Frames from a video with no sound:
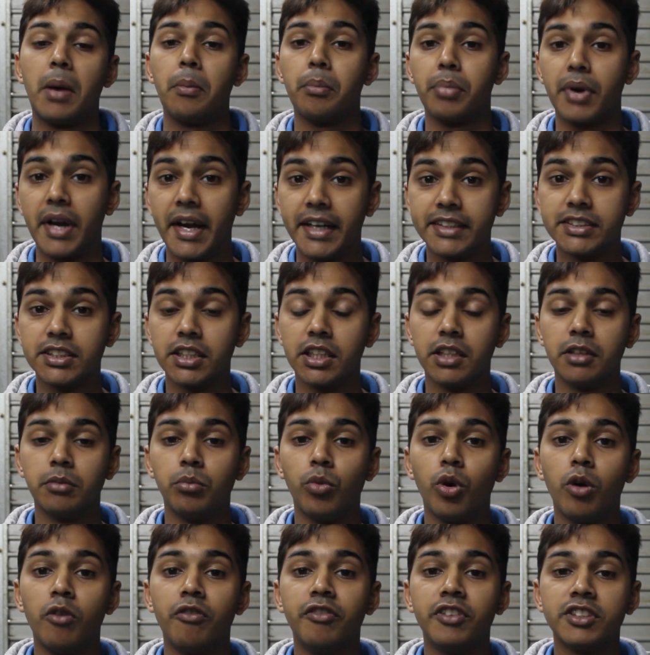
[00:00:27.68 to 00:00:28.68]
brighter,
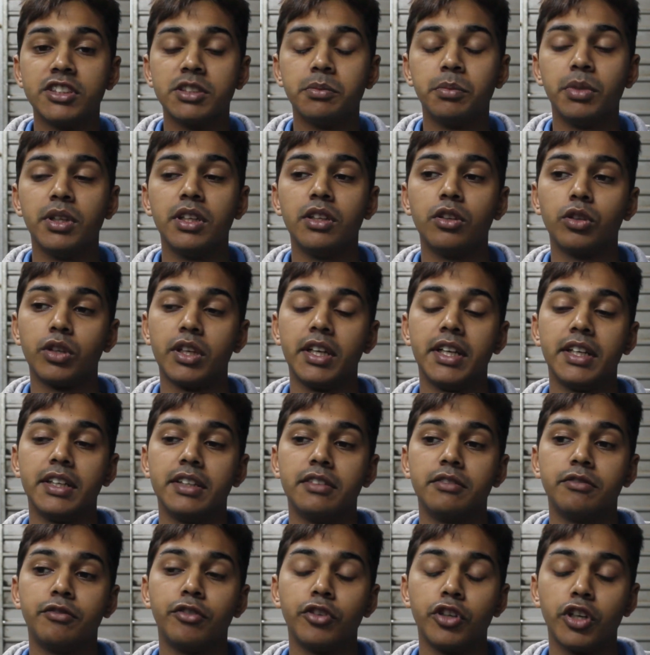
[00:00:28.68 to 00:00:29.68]
more visible looking
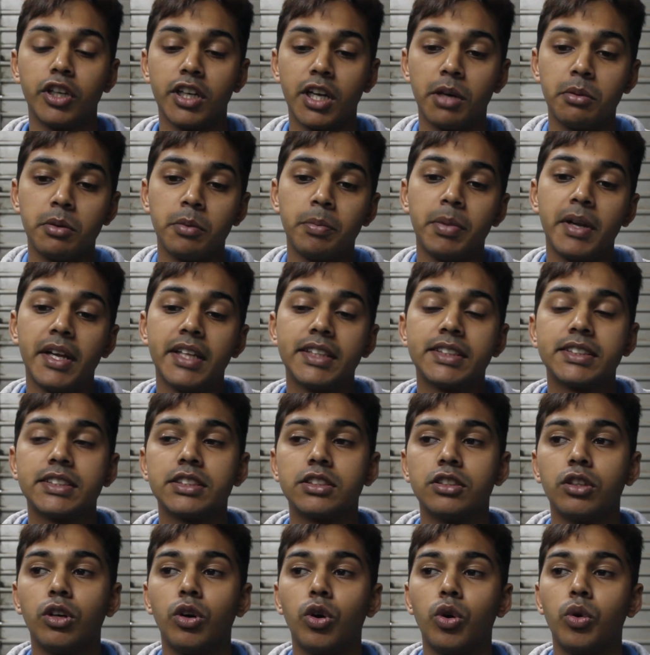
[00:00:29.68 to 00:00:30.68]
for your number plates.
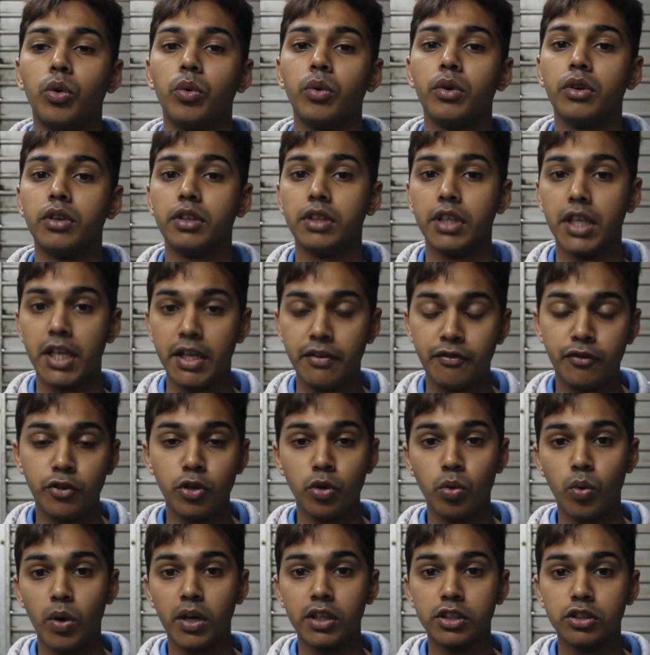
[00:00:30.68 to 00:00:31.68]
So if
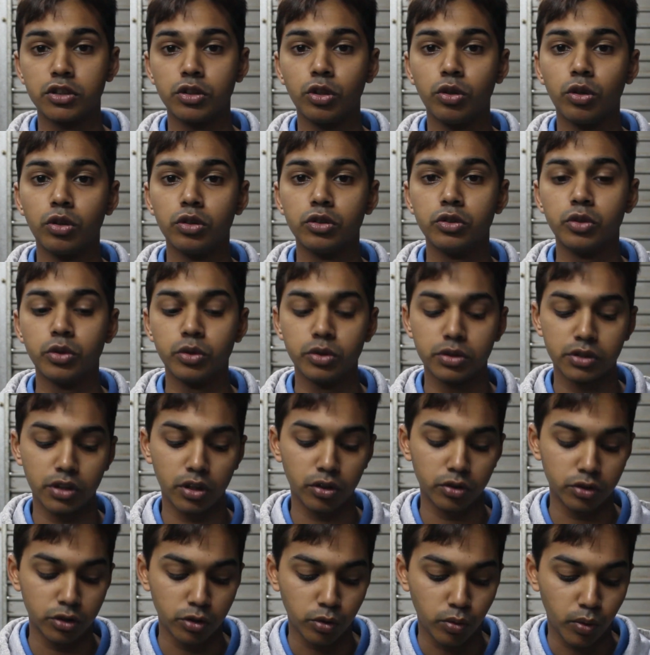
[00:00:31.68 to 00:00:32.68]
you want to go do
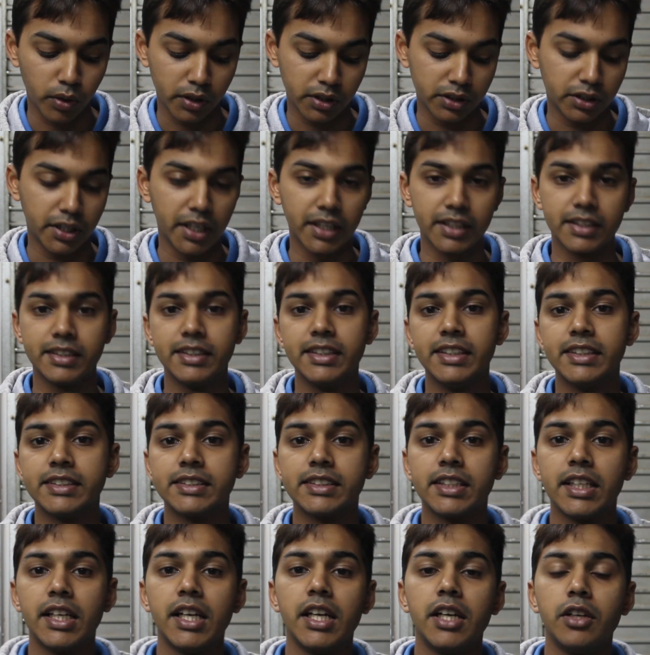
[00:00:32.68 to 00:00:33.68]
so, you want to get
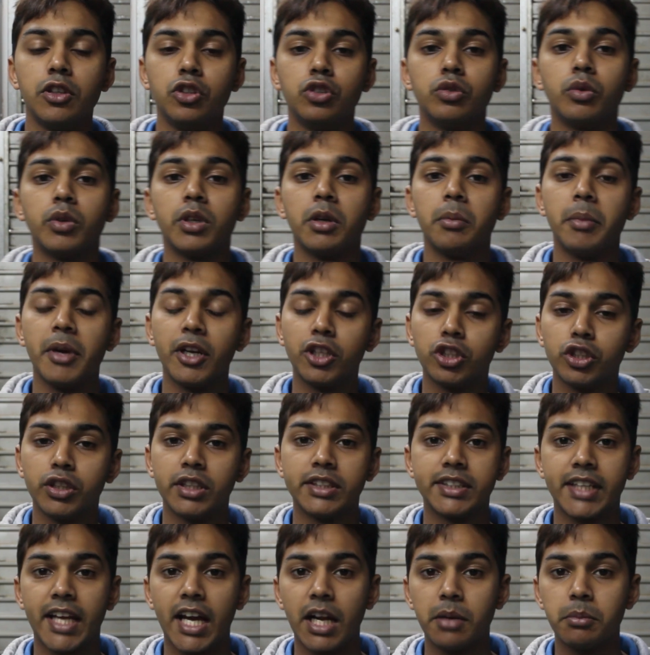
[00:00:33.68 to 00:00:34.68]
these. You want to make sure
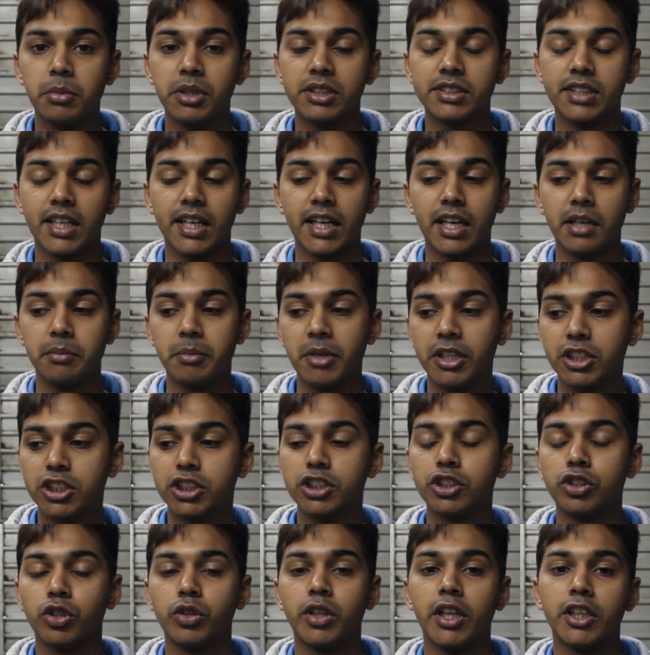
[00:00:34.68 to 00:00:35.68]
it's canvas like I
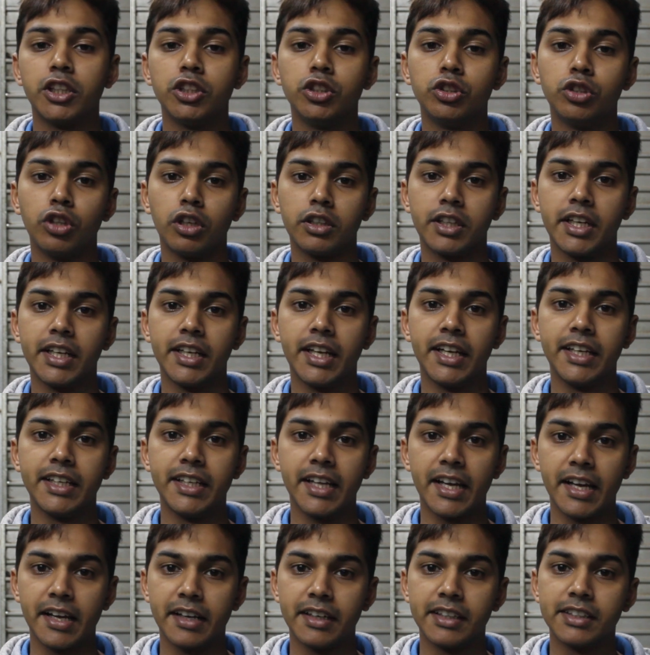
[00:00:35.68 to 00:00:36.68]
mentioned, so that you do not get
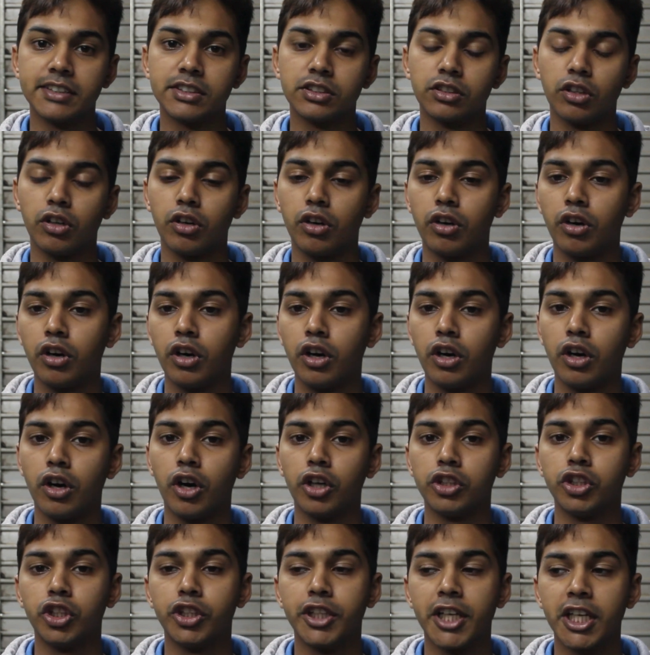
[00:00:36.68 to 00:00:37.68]
any errors
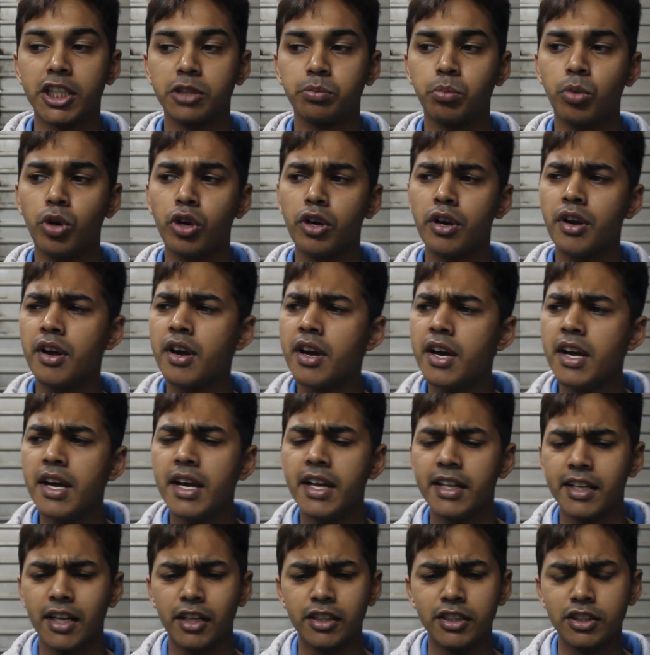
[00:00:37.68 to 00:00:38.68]
on your dashboard.
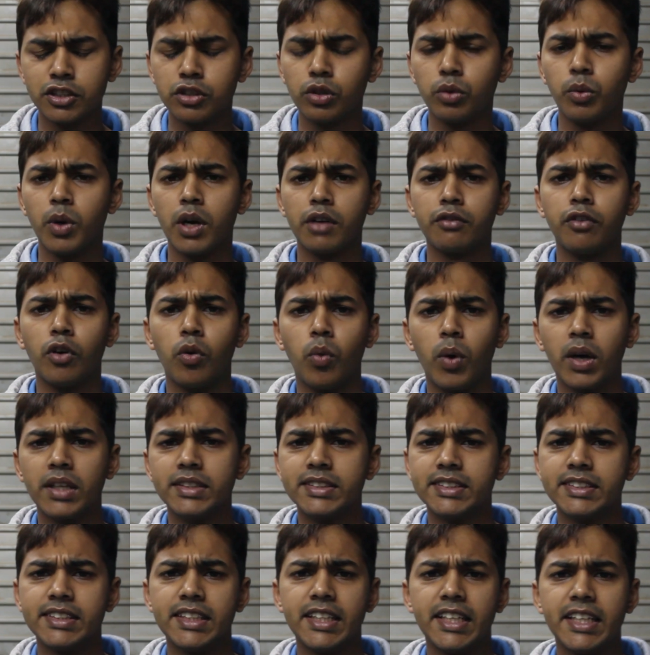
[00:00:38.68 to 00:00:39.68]
Now this will work for
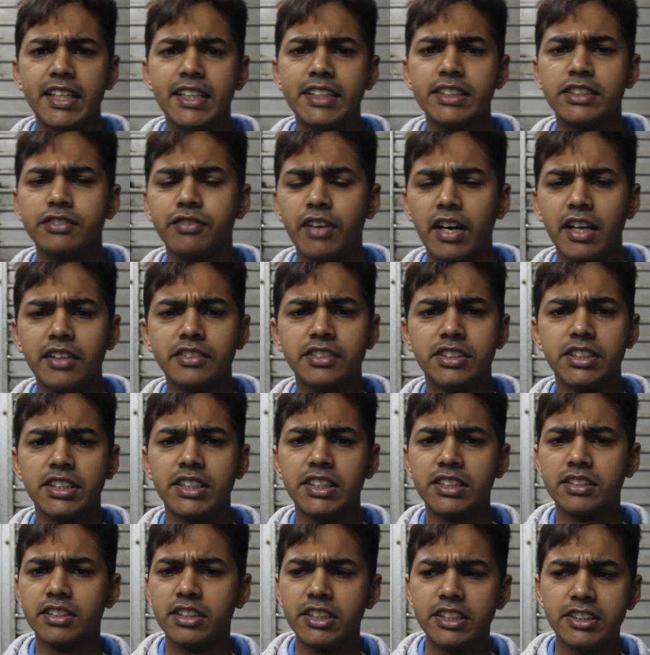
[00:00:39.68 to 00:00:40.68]
1 series, 5
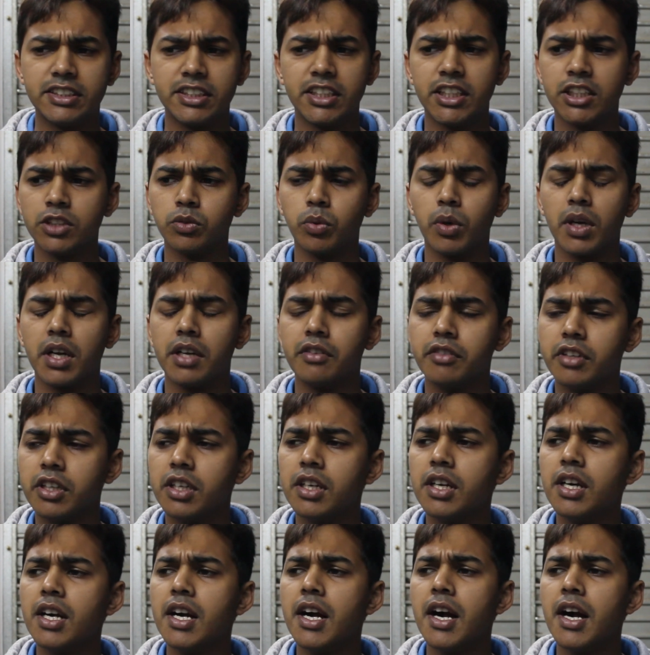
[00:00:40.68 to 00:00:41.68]
series, 3 series, whatever,